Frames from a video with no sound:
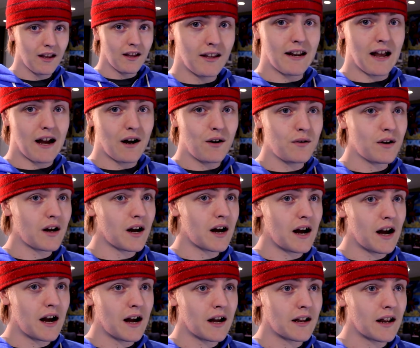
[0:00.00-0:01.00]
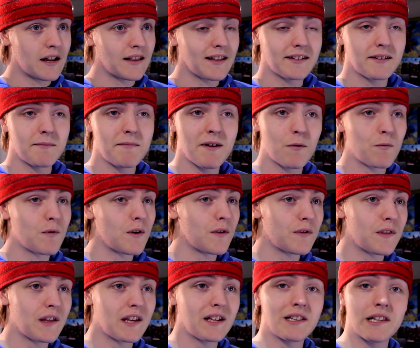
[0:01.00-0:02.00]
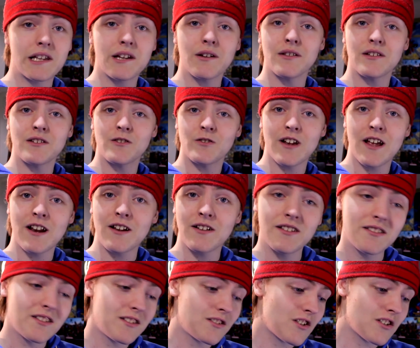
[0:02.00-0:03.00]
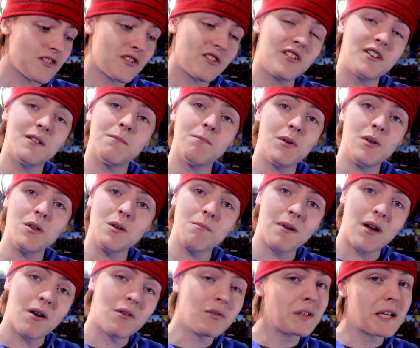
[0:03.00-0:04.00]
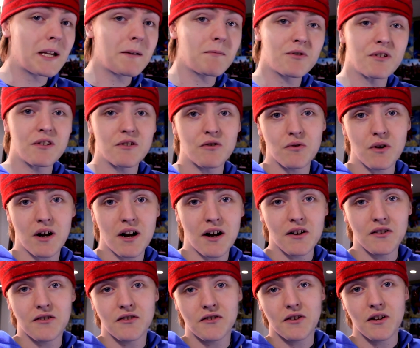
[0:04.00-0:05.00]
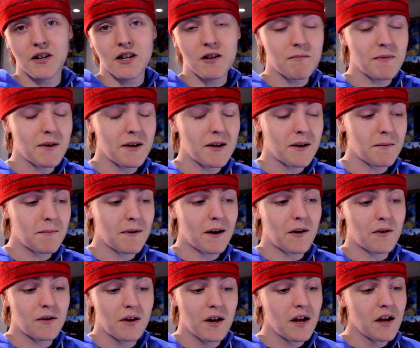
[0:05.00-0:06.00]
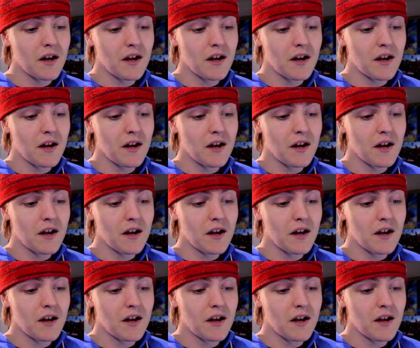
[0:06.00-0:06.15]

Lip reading: Now, I'd like to make one thing clear, this channel isn't just going to be about Lampshit Draws, it's going to be about